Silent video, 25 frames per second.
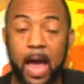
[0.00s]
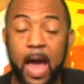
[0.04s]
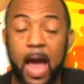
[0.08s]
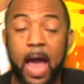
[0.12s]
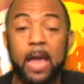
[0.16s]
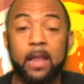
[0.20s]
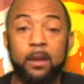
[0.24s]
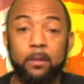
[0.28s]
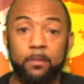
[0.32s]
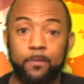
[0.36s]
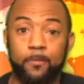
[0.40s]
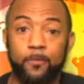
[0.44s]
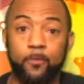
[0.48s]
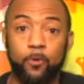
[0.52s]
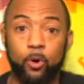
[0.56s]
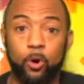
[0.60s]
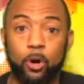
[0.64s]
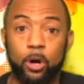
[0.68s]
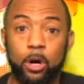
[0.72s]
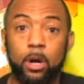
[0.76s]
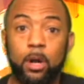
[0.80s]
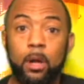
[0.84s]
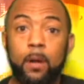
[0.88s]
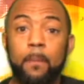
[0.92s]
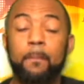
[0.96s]
item
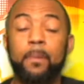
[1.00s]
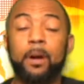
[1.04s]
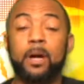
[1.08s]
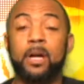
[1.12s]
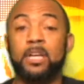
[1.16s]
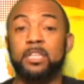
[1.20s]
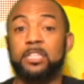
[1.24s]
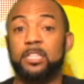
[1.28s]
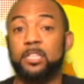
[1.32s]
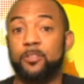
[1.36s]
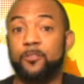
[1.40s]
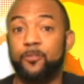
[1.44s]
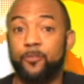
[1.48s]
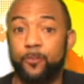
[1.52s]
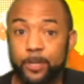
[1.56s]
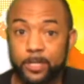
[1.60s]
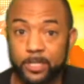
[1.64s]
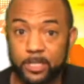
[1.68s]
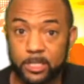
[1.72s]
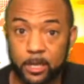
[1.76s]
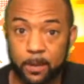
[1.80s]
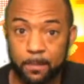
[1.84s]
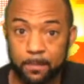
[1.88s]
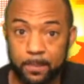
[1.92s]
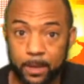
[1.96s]
for, because it's free
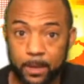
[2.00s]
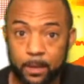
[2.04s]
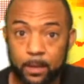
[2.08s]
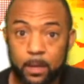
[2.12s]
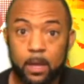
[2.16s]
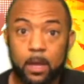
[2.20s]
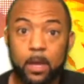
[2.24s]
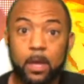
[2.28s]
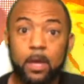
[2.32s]
shipping.